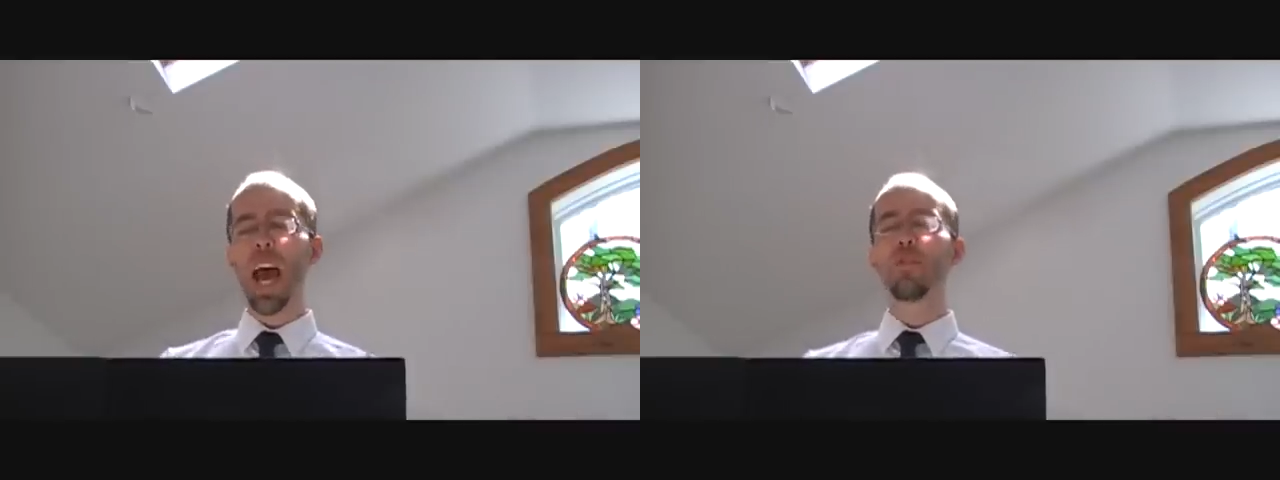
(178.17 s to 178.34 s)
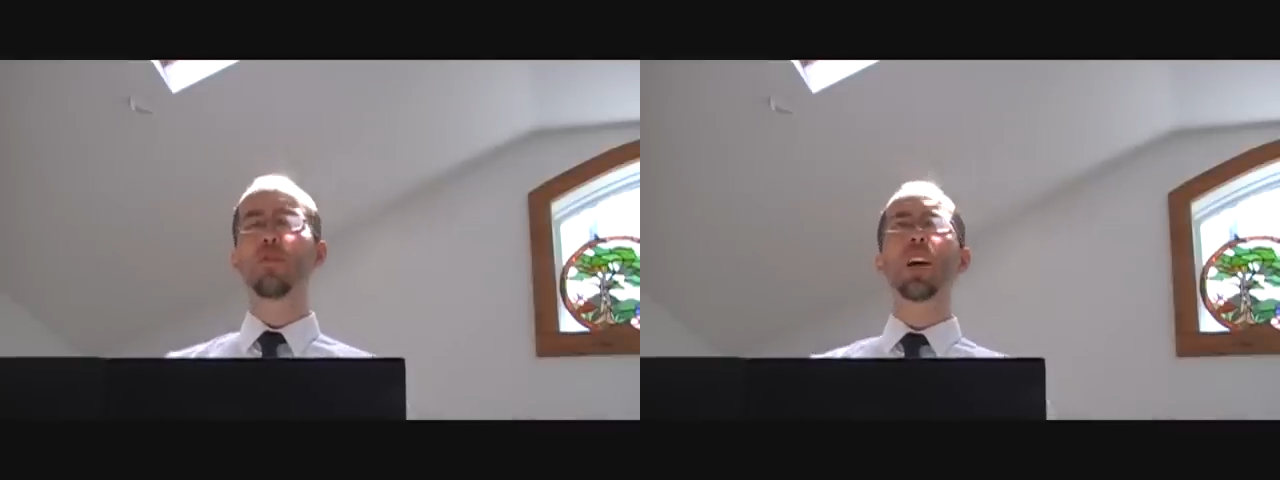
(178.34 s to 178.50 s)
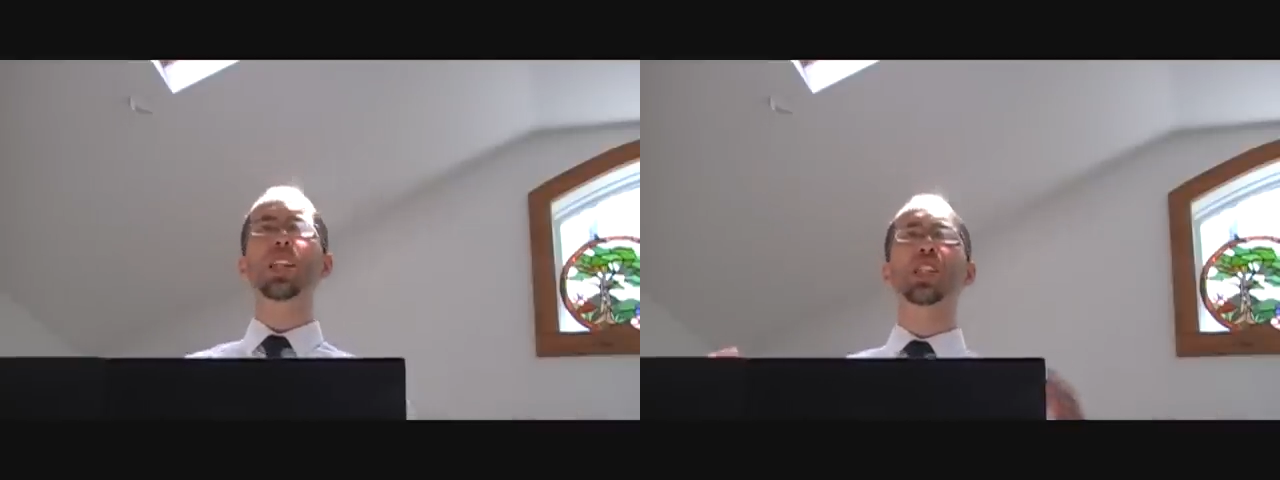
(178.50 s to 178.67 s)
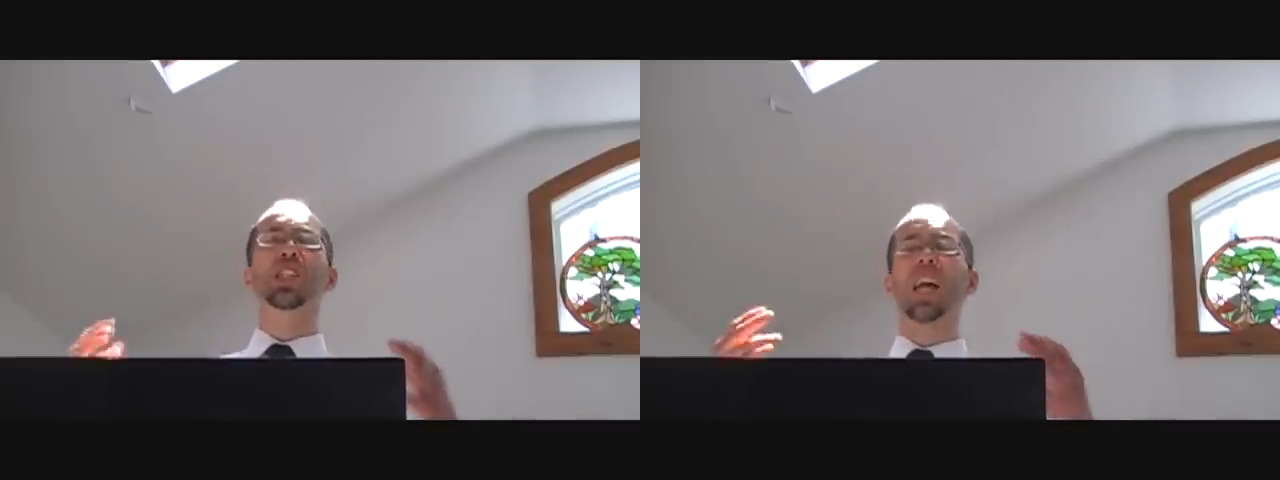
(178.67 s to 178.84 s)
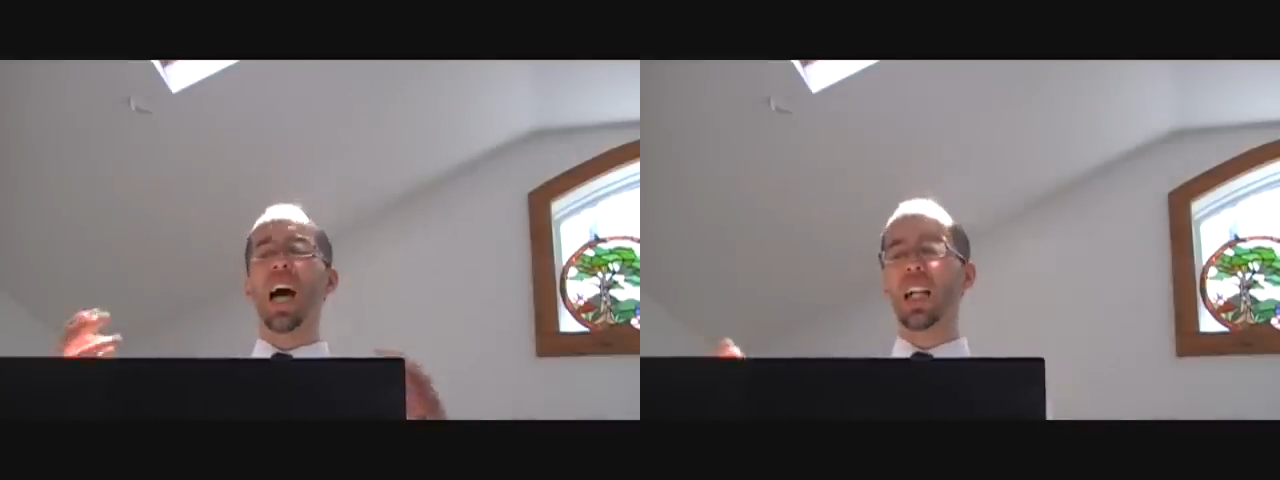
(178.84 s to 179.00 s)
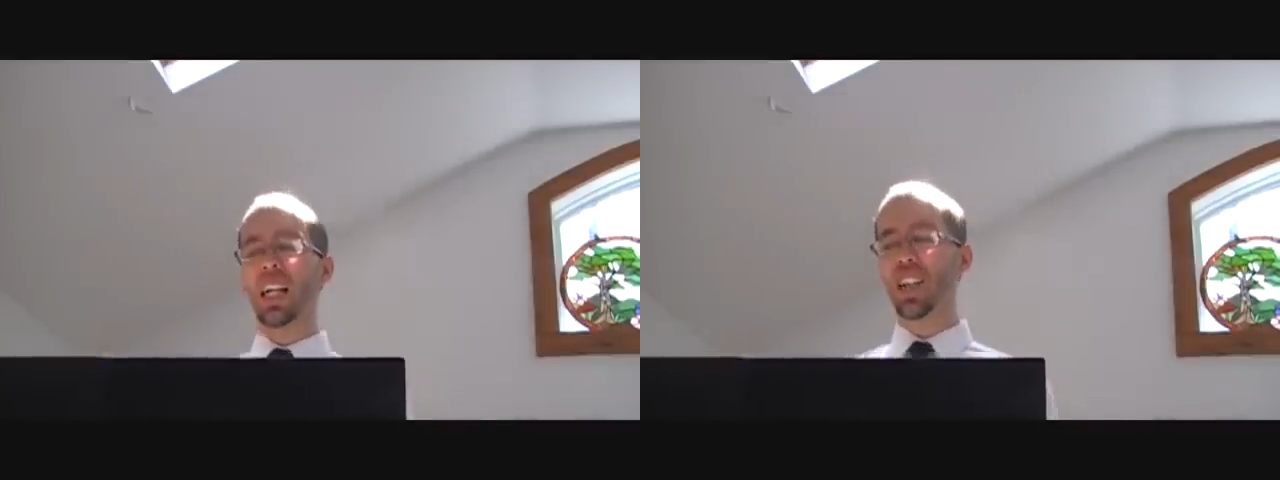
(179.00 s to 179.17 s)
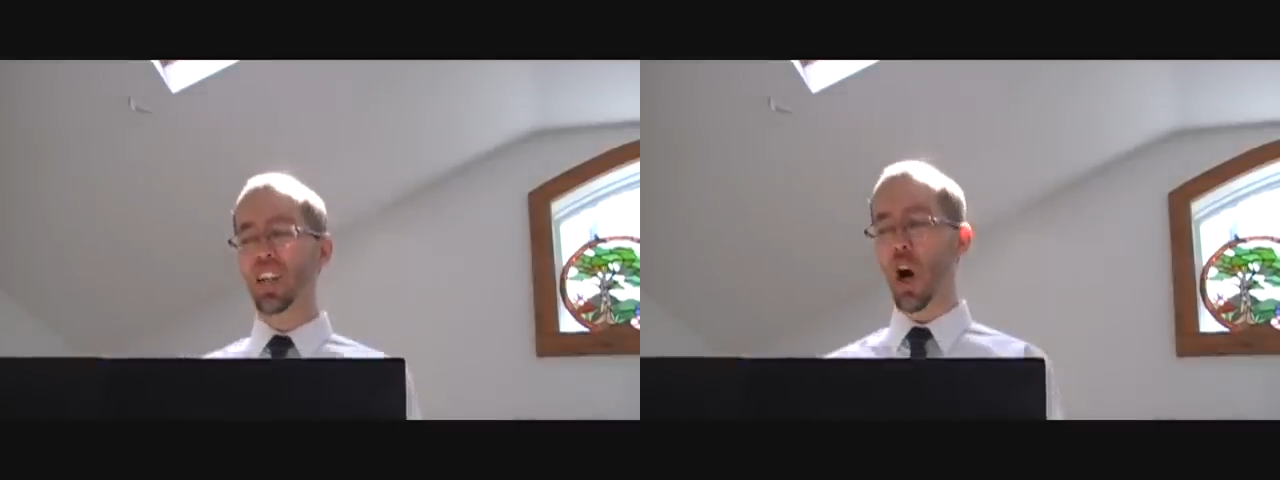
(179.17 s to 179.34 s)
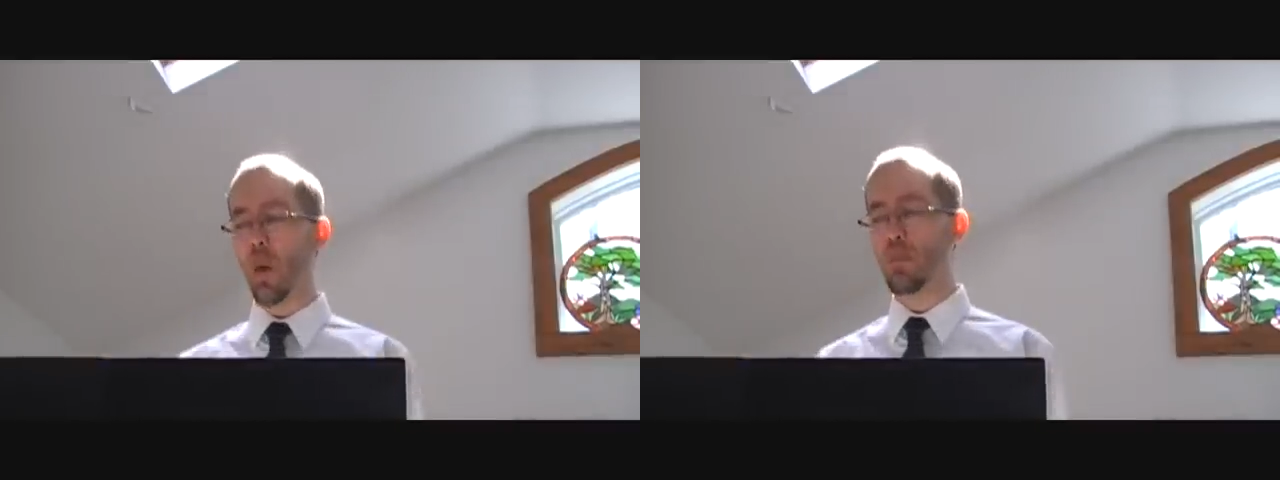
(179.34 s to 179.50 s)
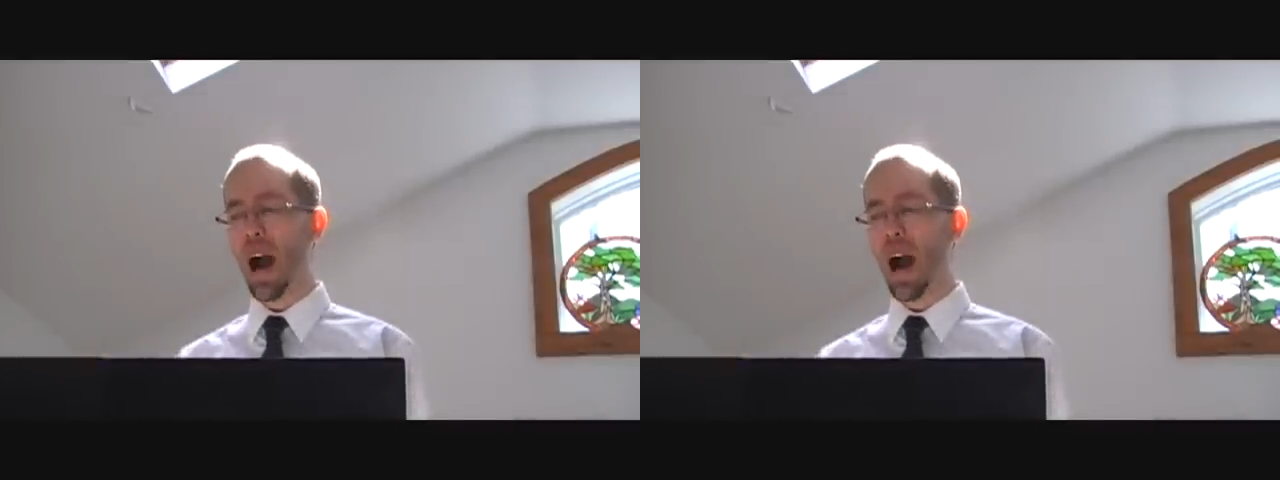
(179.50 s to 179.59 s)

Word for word: every cell in your